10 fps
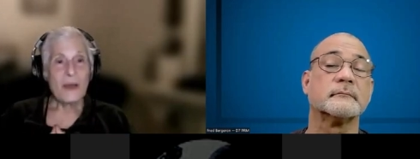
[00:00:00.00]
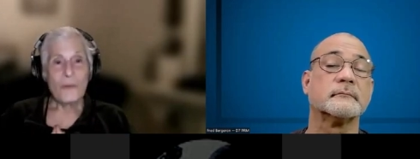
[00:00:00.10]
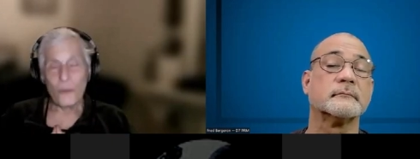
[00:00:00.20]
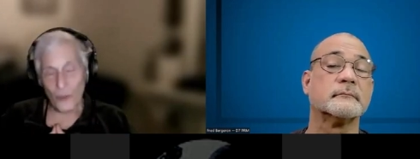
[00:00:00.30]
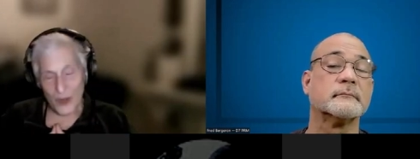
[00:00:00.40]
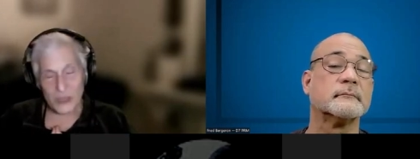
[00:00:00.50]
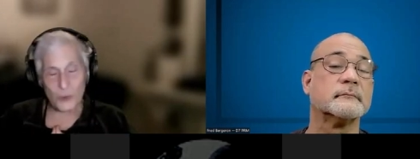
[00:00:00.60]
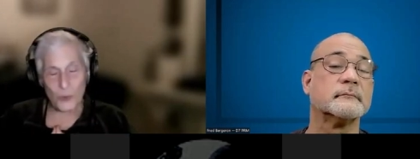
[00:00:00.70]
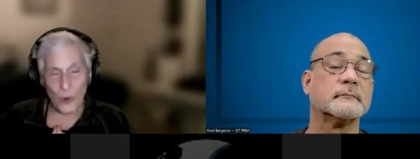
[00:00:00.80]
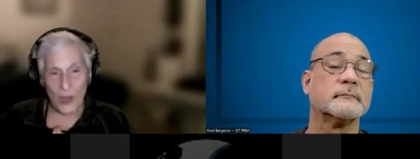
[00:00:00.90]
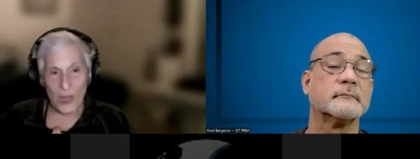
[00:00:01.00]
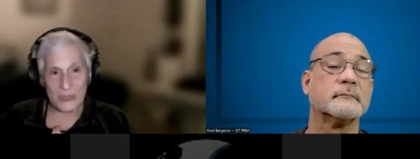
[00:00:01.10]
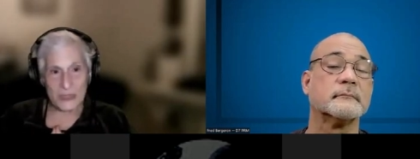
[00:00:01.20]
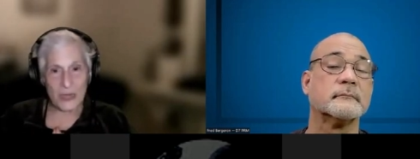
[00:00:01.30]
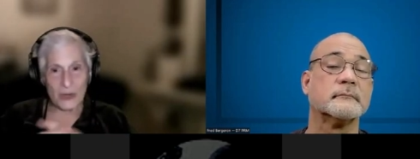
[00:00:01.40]
Speaker 1: Which
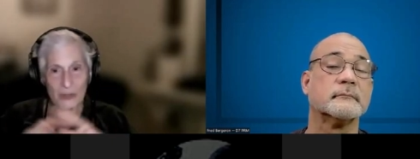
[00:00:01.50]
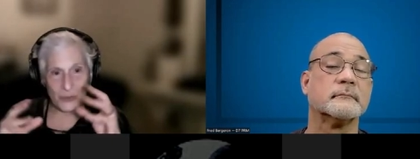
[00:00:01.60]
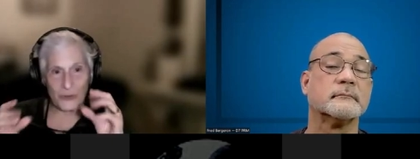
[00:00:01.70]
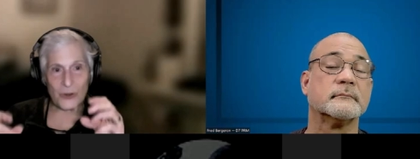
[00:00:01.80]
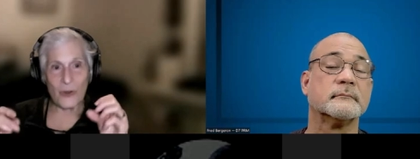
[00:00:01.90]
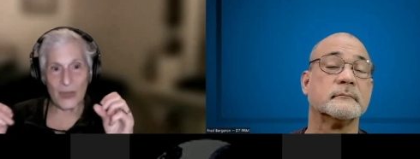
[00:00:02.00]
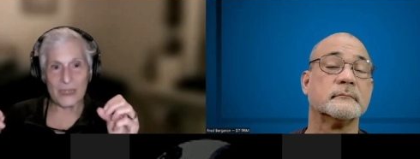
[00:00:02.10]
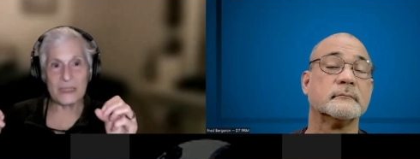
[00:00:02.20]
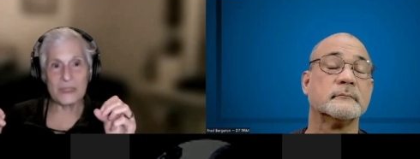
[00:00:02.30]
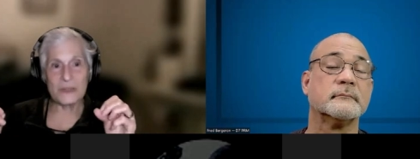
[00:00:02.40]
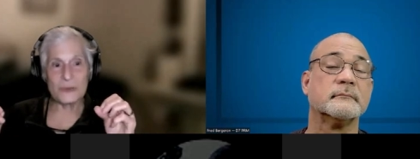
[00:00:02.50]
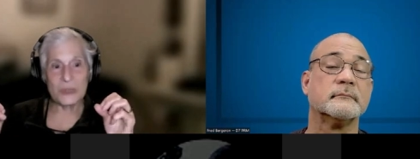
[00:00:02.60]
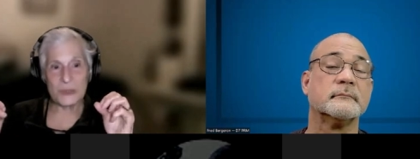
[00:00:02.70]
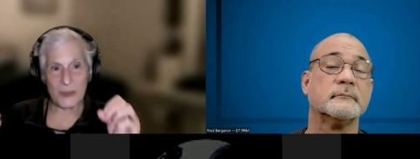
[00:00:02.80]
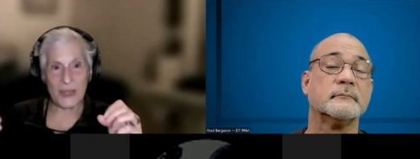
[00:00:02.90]
ones are you going
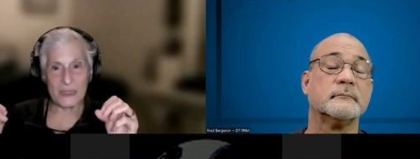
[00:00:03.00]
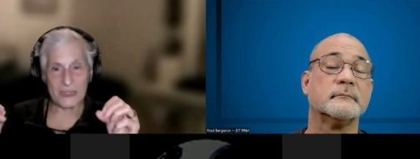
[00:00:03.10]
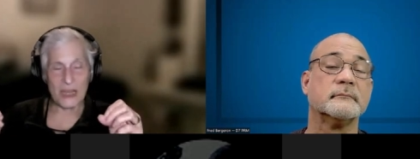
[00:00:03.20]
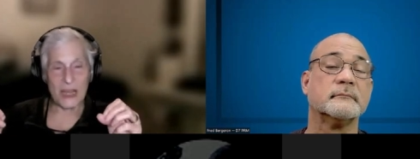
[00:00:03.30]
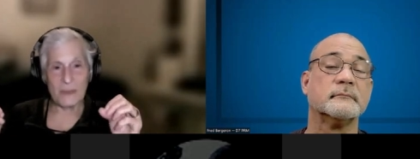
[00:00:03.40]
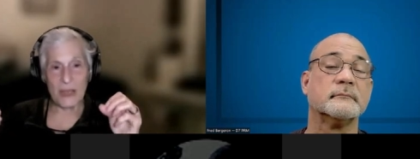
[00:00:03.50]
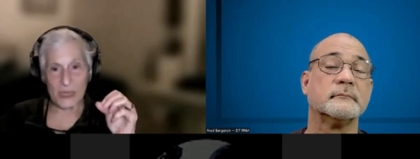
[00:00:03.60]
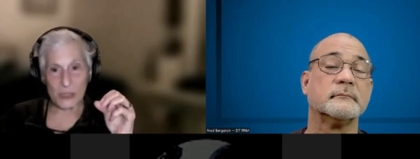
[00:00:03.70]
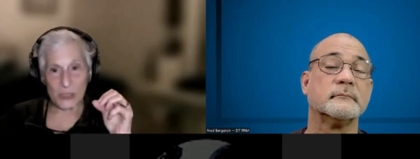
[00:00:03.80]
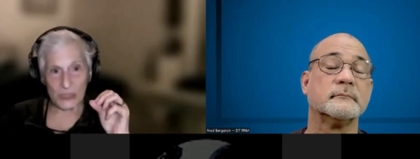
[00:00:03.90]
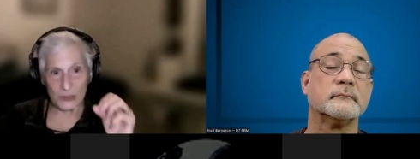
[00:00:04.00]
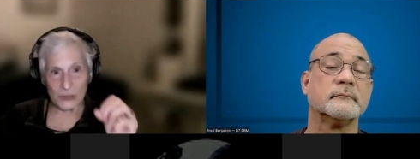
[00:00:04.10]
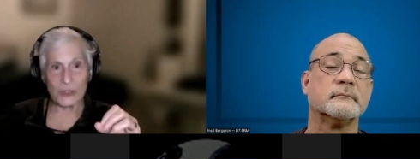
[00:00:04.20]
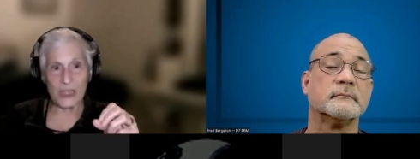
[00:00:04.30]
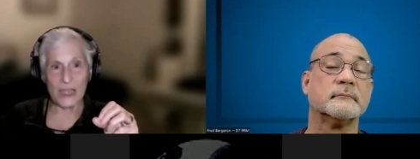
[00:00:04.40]
to spend time actually
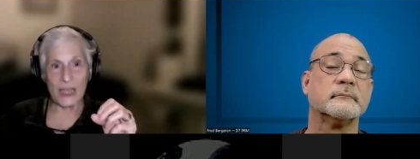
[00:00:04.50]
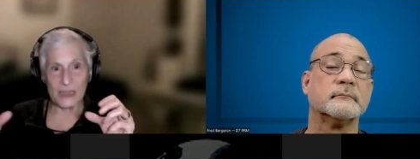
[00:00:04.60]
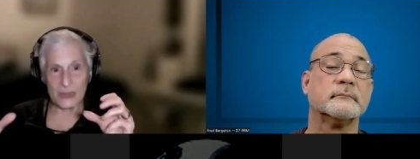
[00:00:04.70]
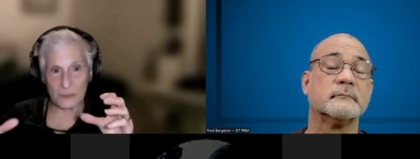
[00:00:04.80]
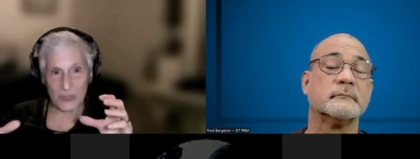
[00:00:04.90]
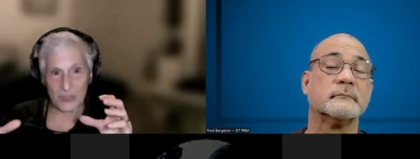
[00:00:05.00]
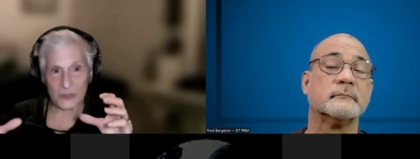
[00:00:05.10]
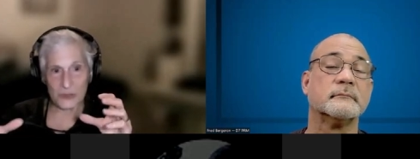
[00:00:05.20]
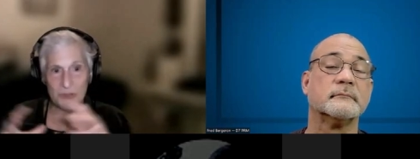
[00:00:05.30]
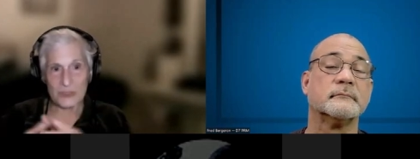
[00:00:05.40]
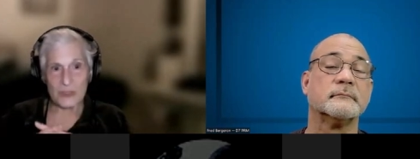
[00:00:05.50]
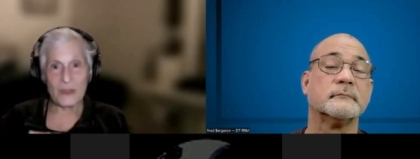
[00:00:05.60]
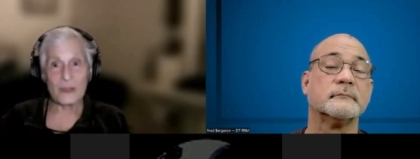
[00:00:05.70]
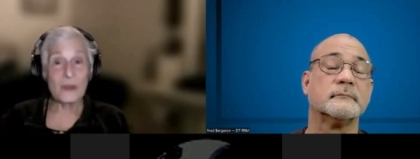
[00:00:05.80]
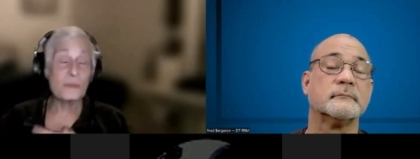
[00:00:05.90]
looking at the pictures?
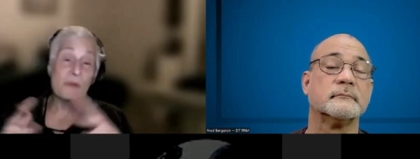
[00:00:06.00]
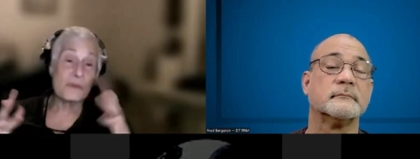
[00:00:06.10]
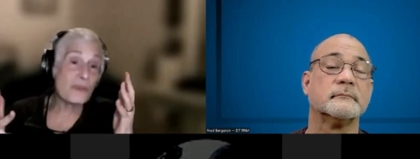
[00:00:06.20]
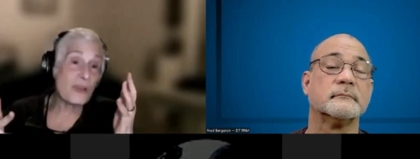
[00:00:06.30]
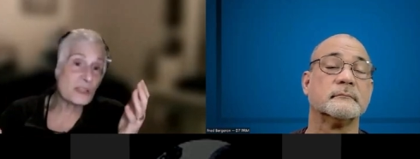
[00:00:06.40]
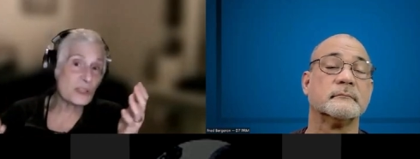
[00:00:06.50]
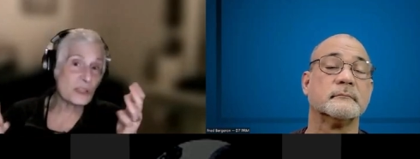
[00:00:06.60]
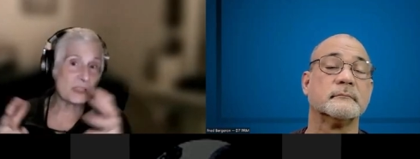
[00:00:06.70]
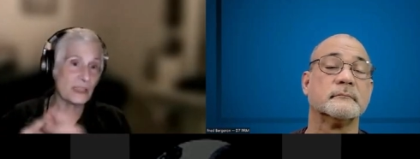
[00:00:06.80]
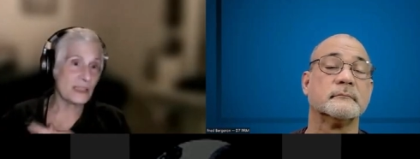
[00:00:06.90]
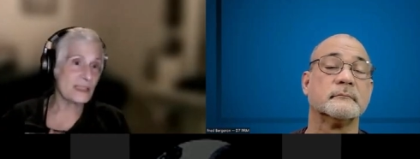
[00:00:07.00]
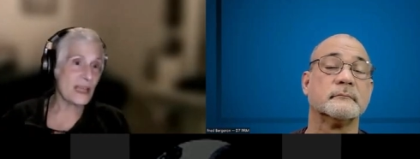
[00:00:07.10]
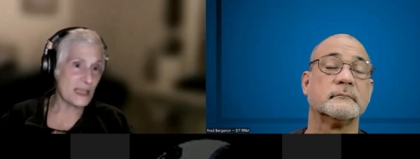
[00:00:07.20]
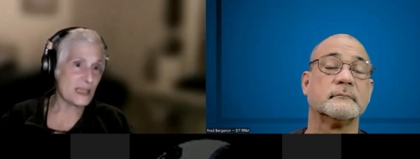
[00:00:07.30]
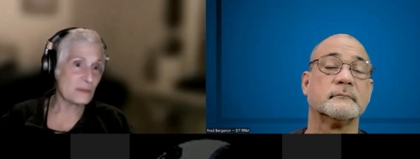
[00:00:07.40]
The professionally
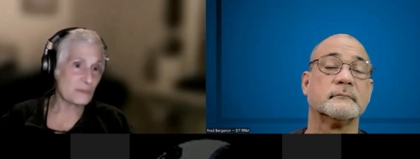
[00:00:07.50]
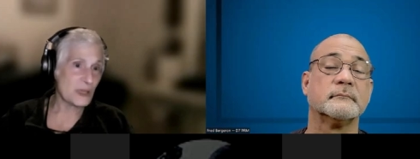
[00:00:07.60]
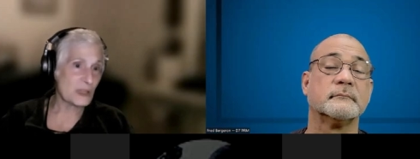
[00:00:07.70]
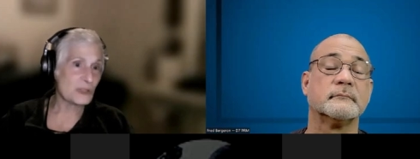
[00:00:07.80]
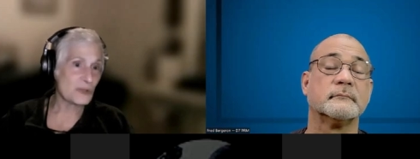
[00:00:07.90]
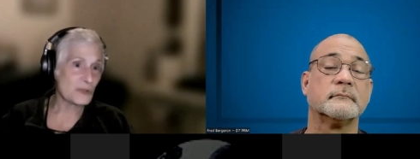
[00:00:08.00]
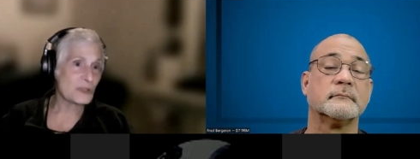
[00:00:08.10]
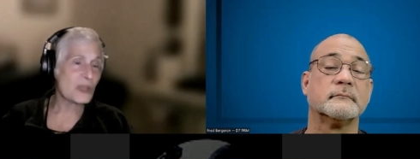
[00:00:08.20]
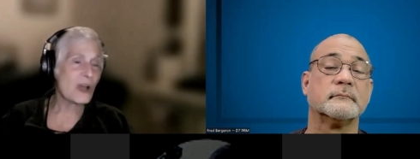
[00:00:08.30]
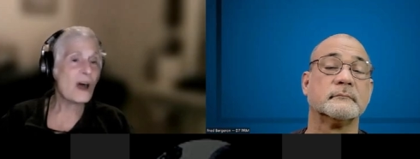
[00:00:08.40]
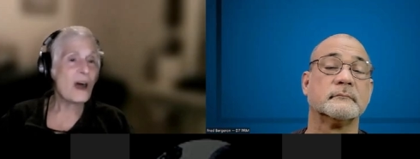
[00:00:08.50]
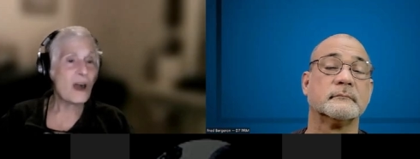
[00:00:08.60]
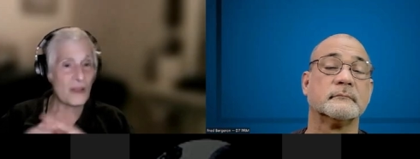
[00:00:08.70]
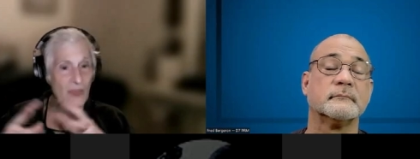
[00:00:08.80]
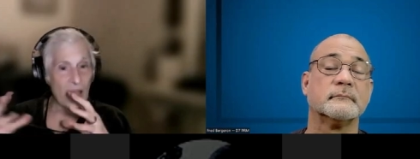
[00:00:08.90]
taken pictures
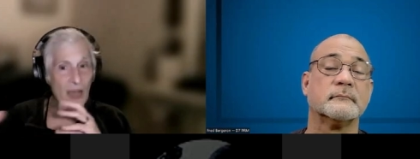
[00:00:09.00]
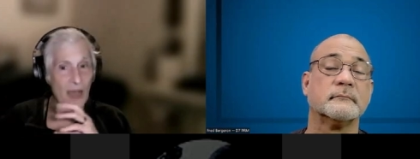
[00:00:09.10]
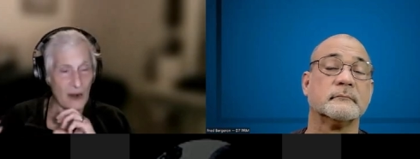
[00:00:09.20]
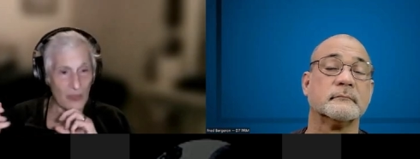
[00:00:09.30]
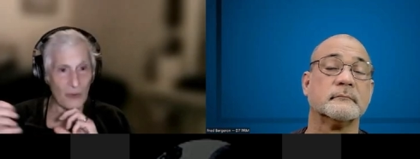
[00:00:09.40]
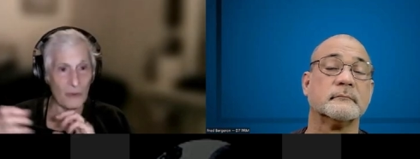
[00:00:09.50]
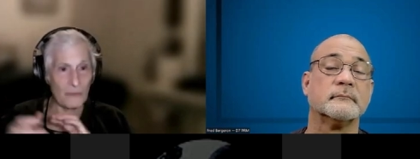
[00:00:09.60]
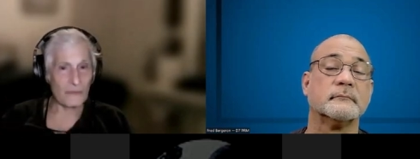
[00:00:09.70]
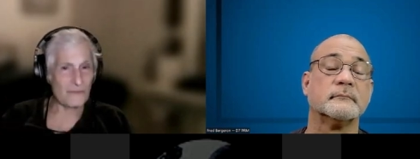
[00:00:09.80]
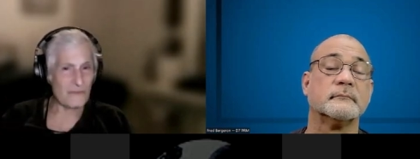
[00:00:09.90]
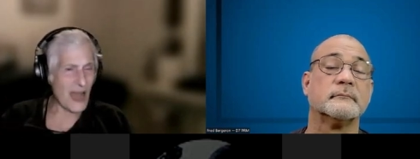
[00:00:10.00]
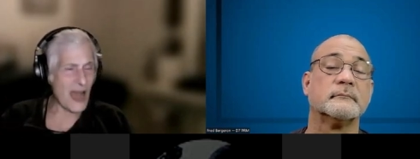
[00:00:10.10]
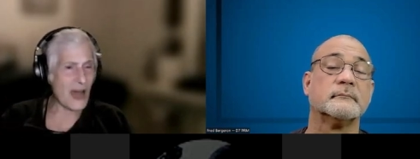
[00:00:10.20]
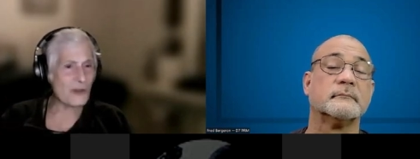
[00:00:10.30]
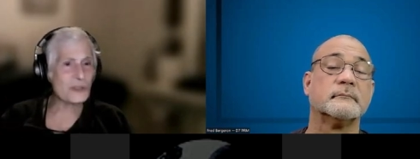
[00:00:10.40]
are the are the
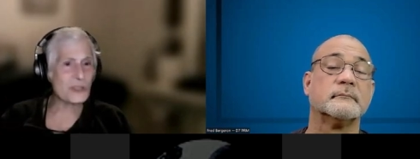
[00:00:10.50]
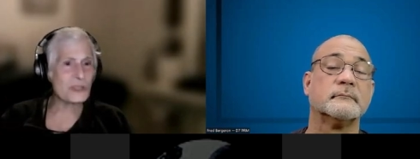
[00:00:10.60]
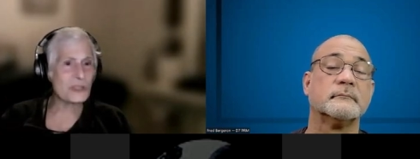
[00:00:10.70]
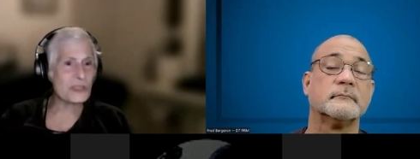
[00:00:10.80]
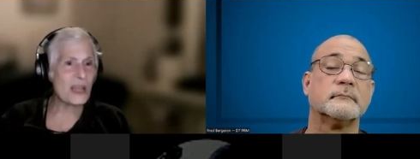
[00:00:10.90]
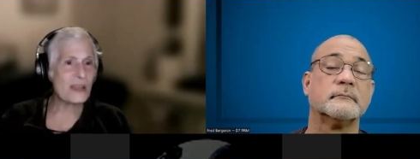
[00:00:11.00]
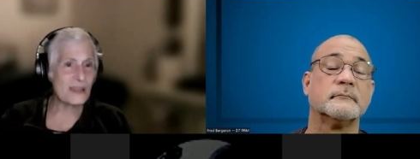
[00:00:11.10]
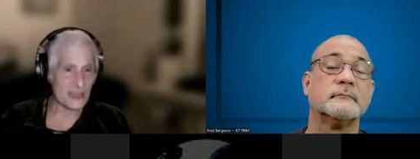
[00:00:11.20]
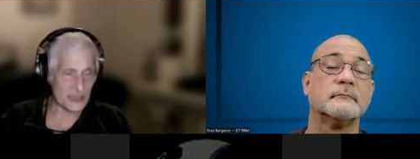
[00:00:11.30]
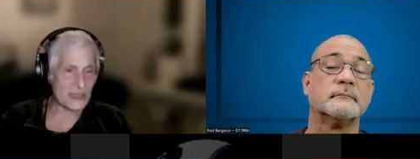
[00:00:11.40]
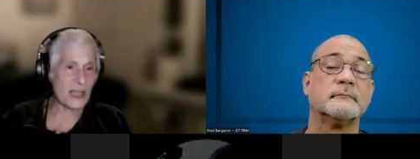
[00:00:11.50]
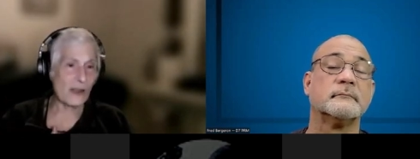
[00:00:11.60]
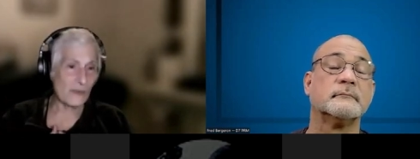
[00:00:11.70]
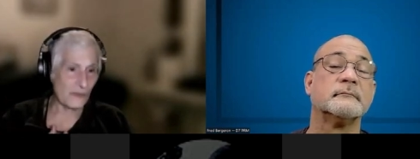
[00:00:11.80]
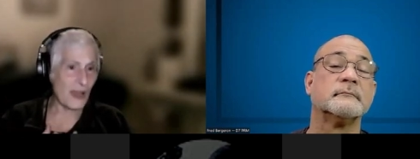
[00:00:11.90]
houses that
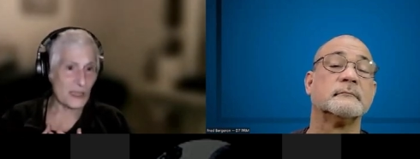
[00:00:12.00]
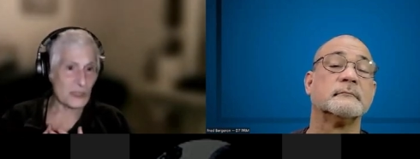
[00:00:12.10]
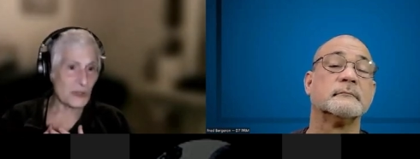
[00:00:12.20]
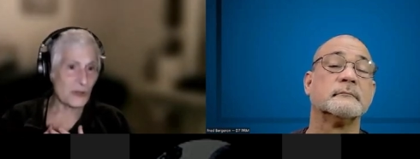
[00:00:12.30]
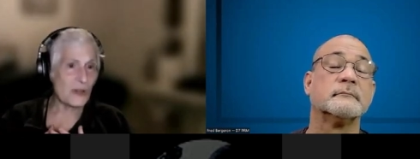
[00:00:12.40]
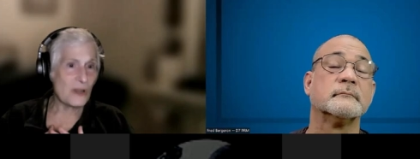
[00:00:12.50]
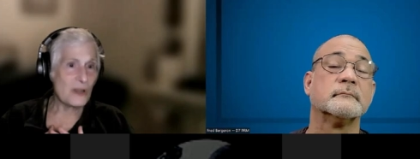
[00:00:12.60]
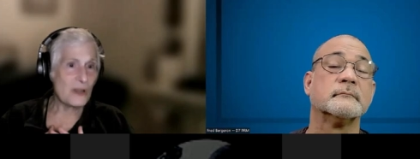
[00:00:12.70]
sell faster